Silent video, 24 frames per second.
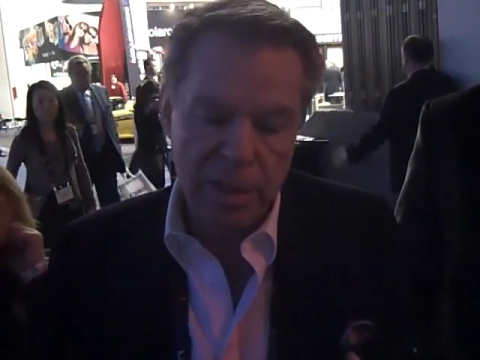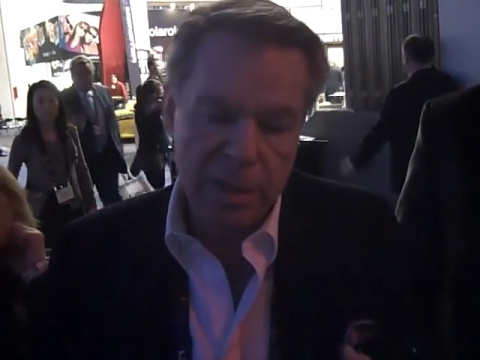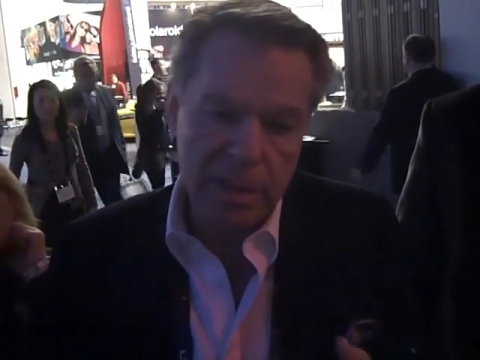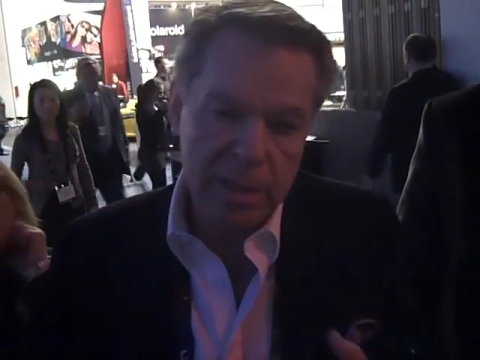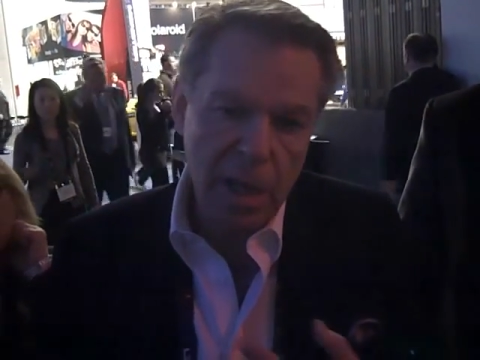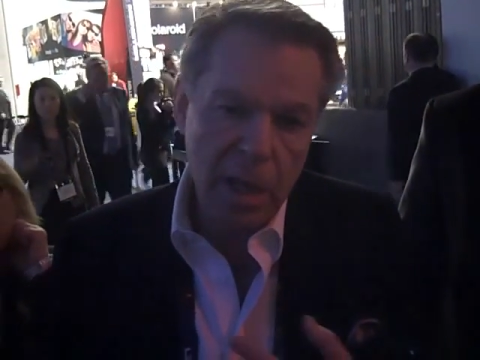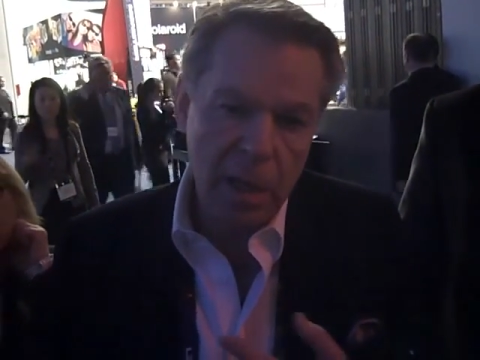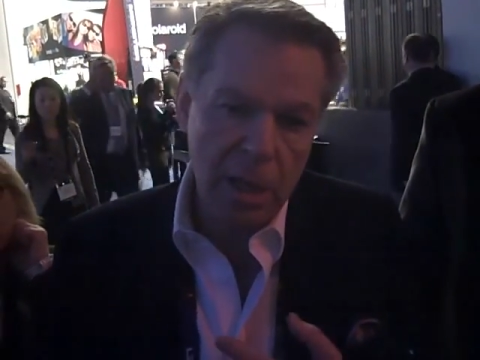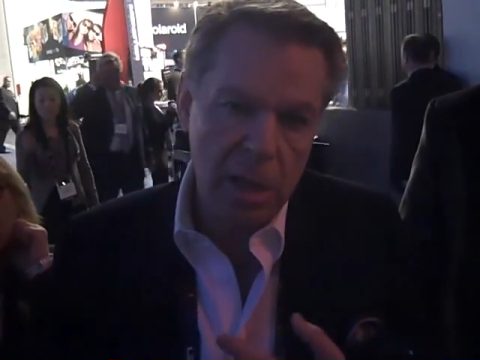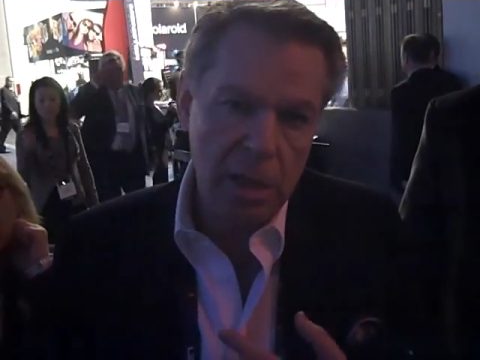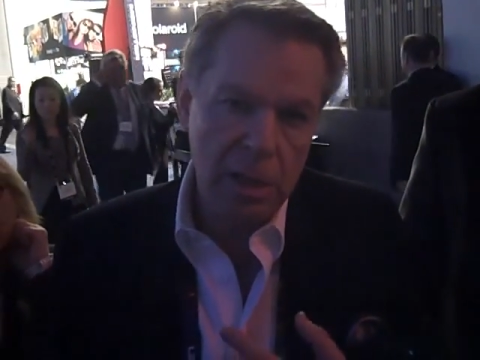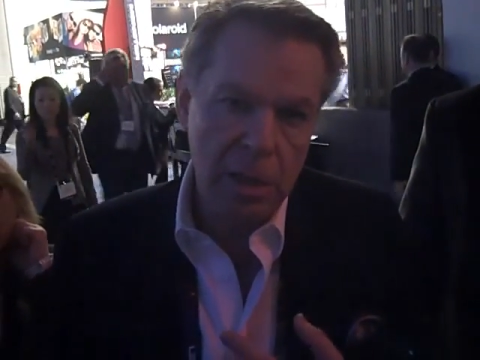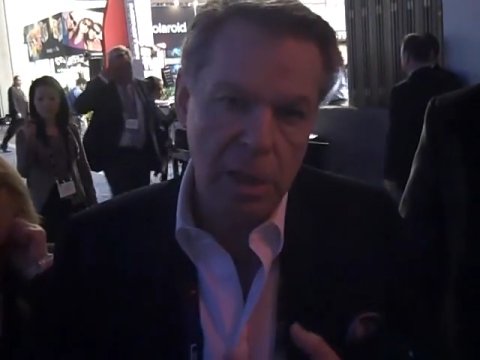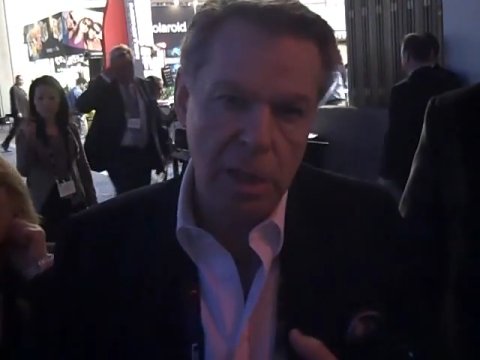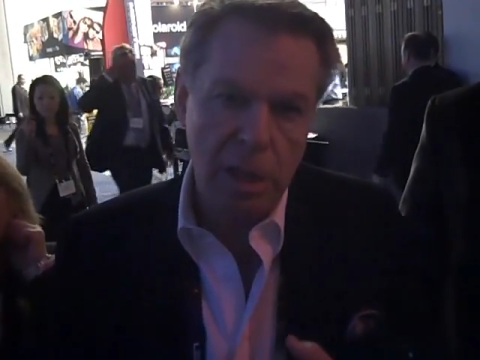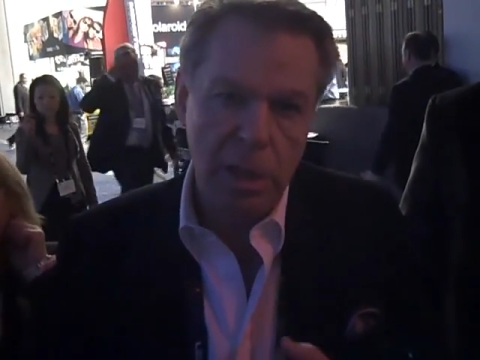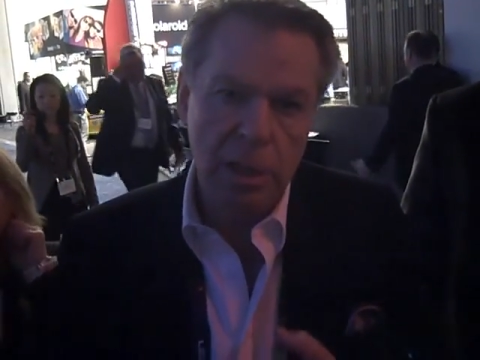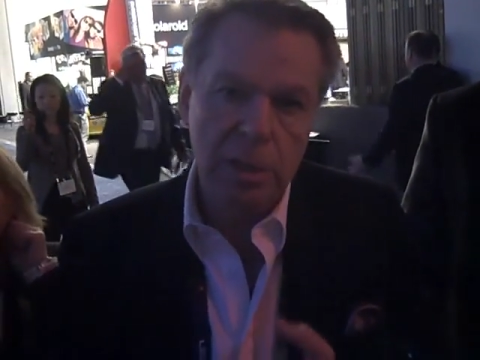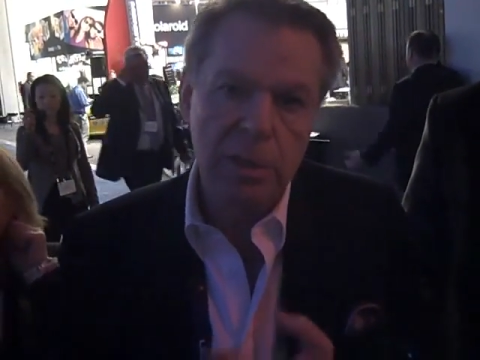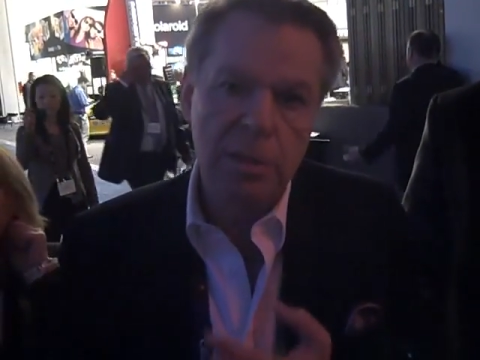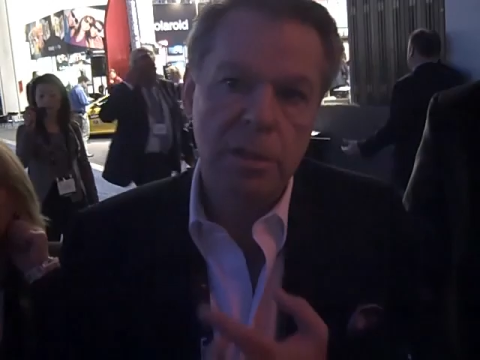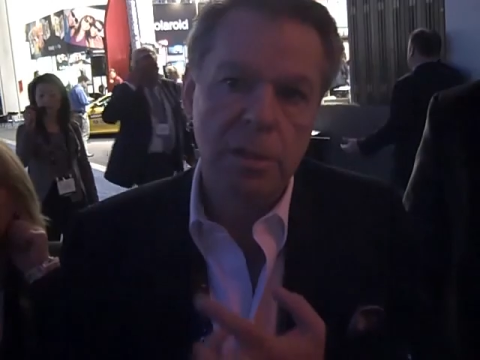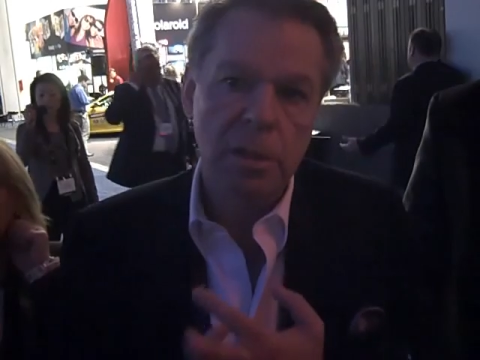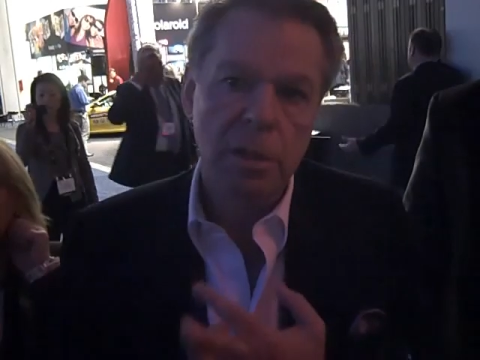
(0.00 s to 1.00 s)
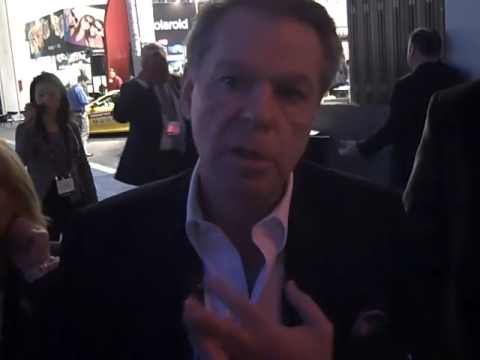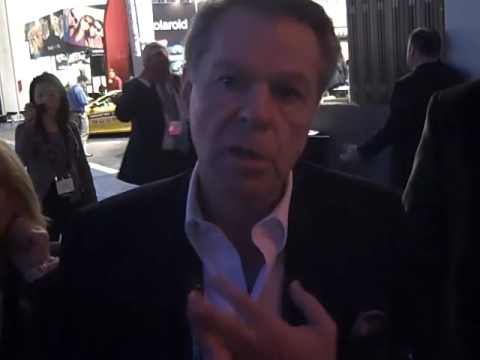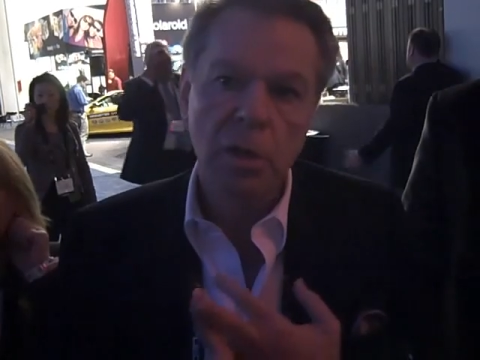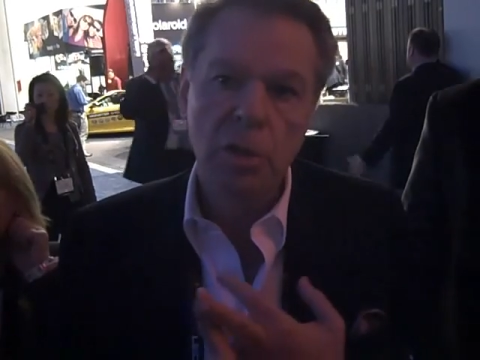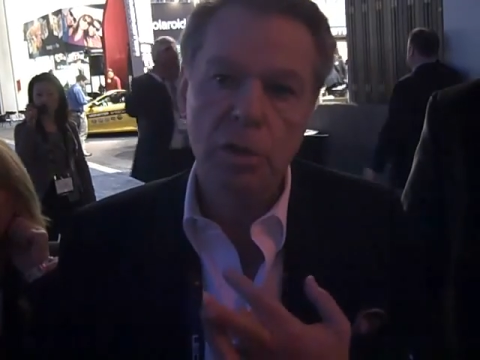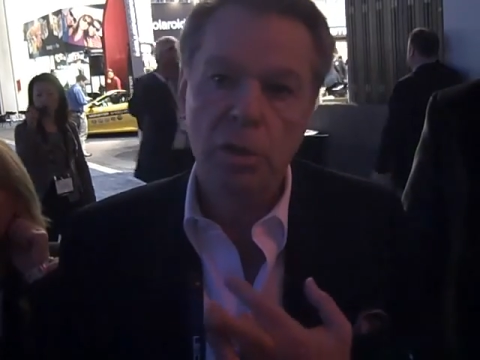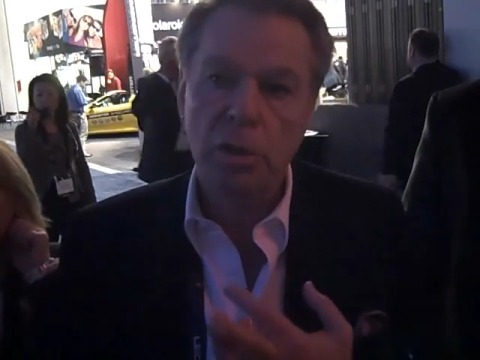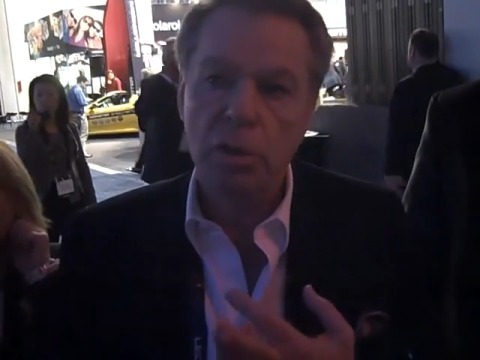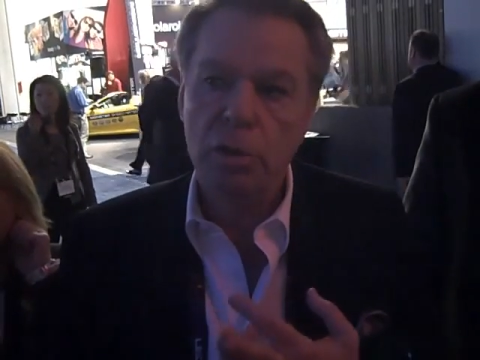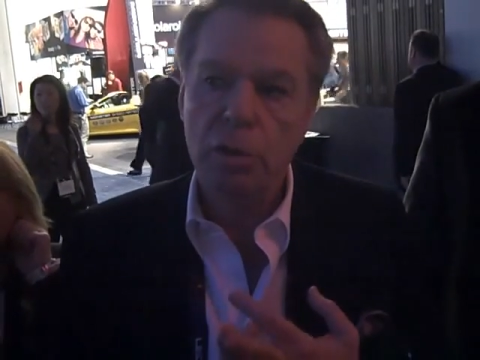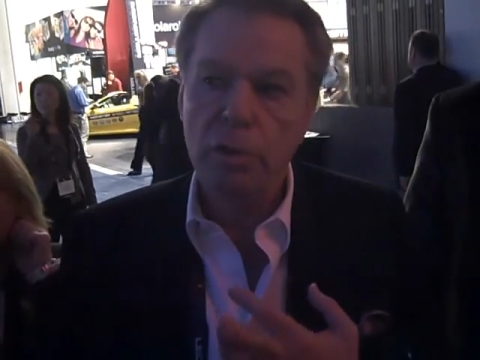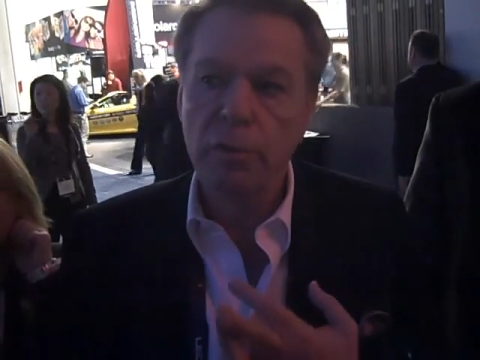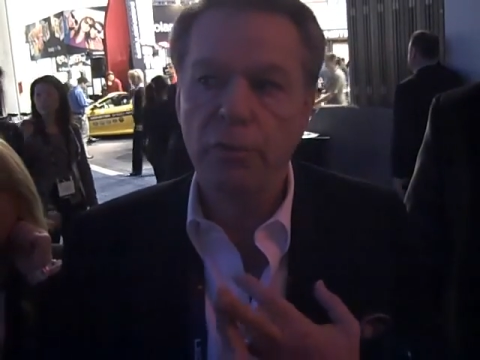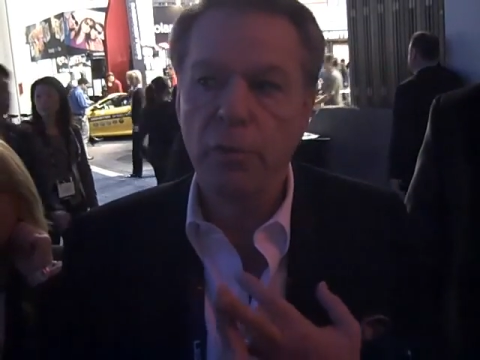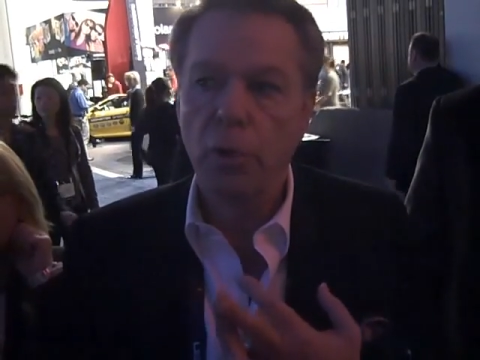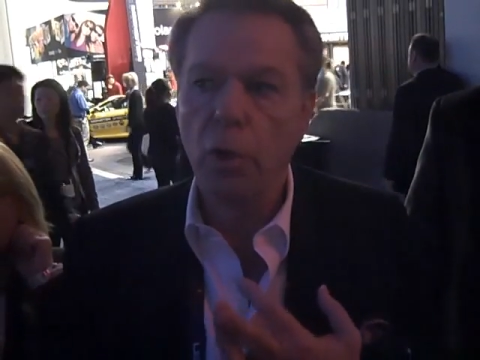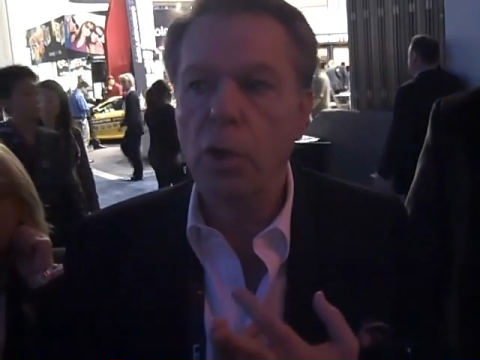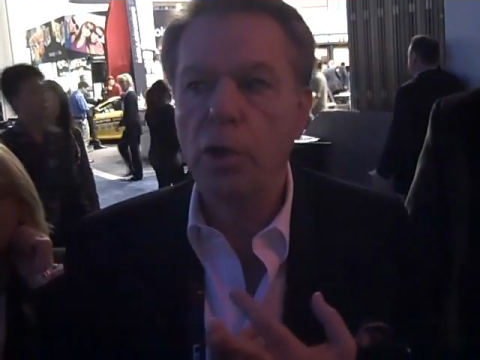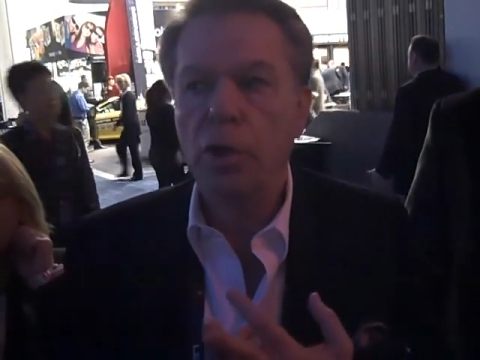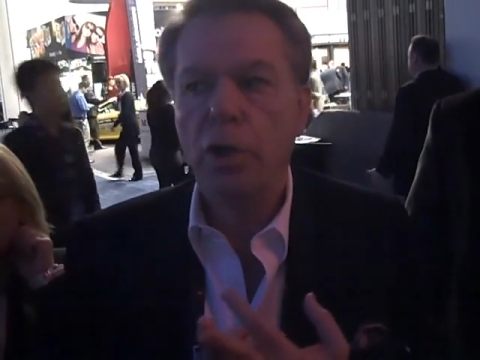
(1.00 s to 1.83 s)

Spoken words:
The second is, you've